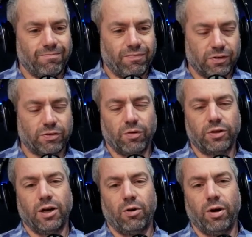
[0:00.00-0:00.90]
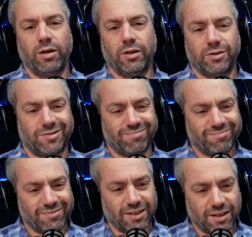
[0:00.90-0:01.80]
first of all, the awareness.
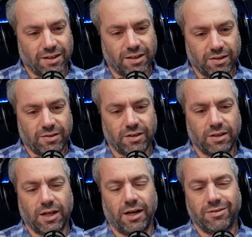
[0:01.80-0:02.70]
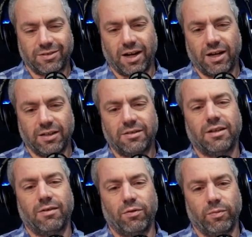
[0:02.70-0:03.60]
At certain times, it's
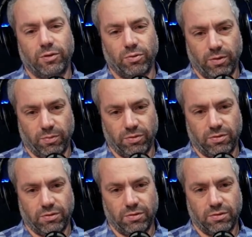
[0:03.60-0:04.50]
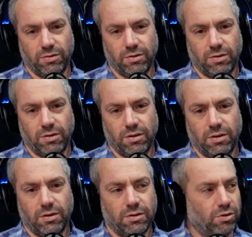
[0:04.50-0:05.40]
time for me to reboot.
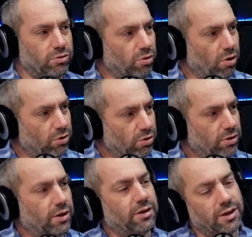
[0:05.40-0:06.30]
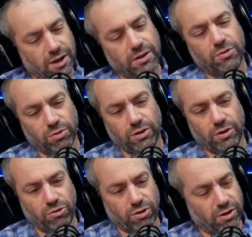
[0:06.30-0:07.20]
Not to hold on, and then to
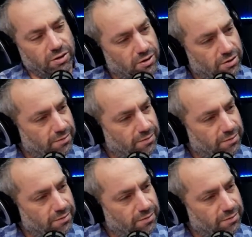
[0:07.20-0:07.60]
initiate it.